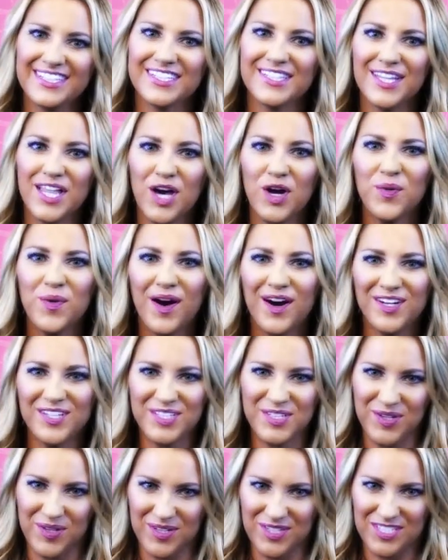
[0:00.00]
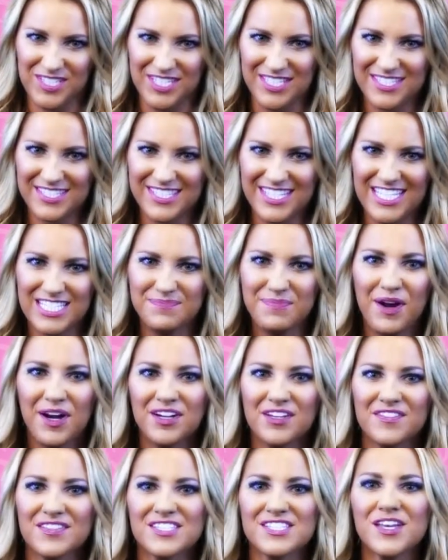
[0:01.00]
Glow On Gorgeous is
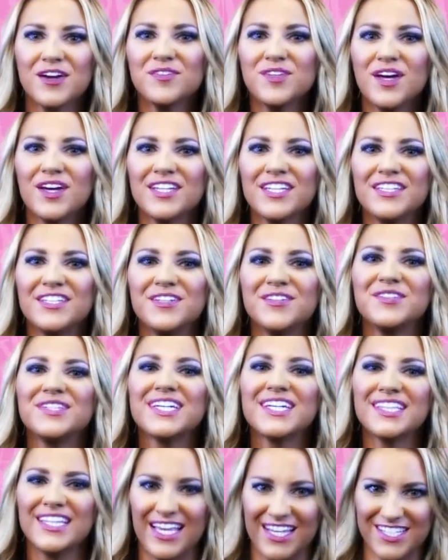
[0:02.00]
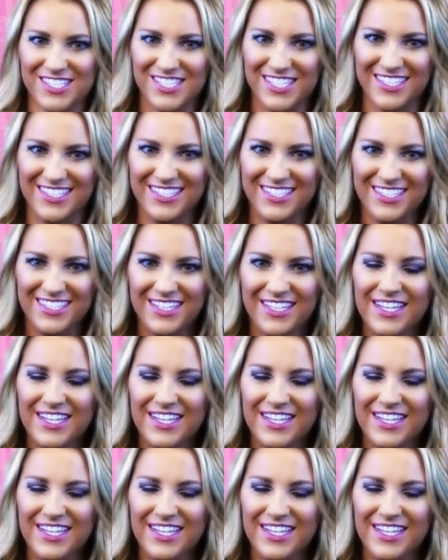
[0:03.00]
part of the So Naughty Nude collection.